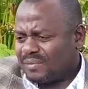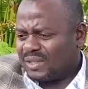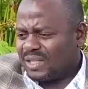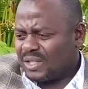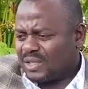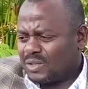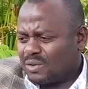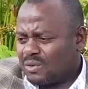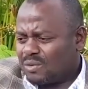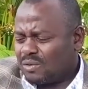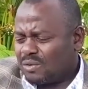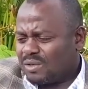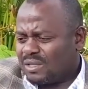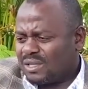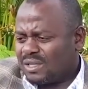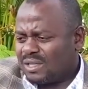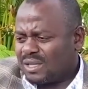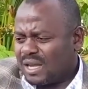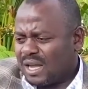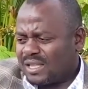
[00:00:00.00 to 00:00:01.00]
They should not
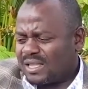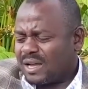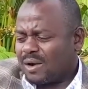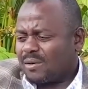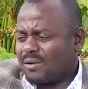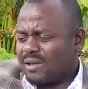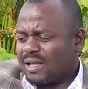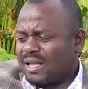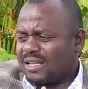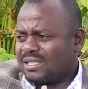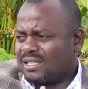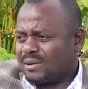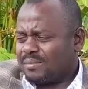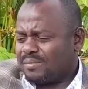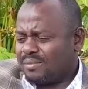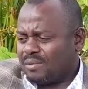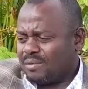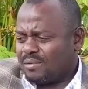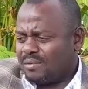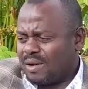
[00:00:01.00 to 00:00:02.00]
antagonize the
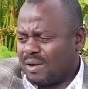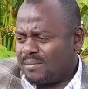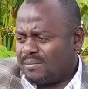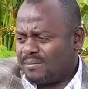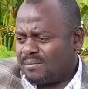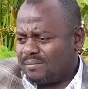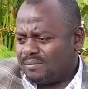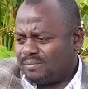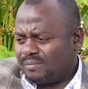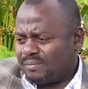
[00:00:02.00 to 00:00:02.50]
program.